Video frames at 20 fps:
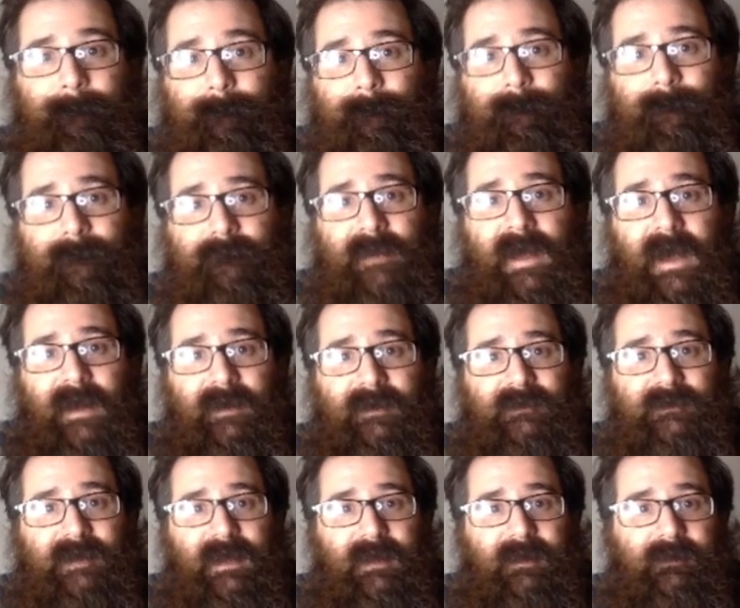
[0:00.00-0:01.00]
Not
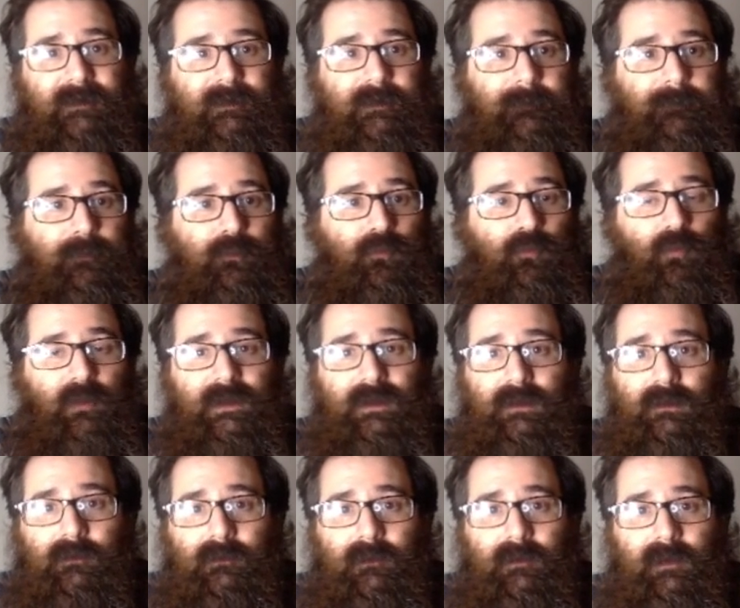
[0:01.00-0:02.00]
exactly a
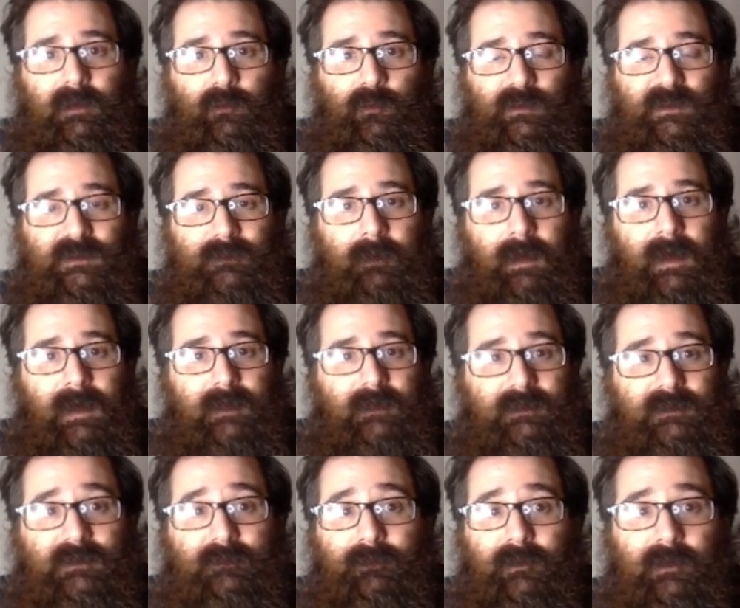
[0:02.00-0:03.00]
pretty looking
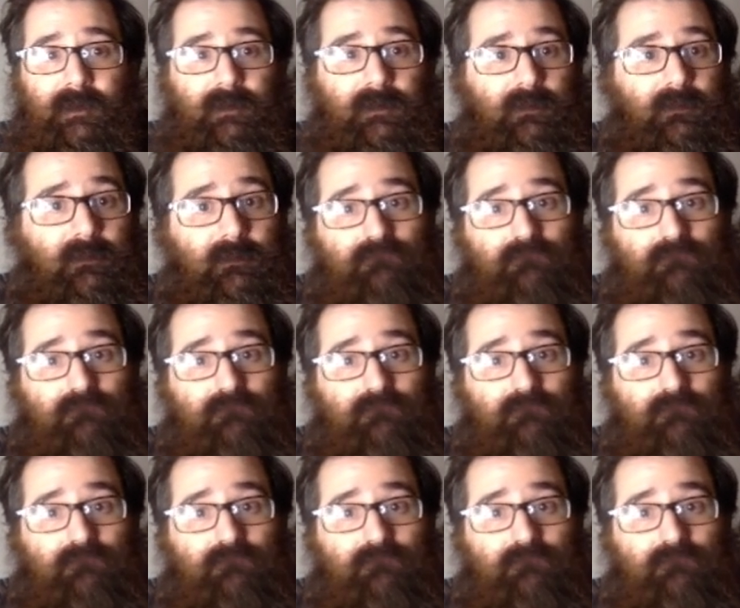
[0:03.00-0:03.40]
response, but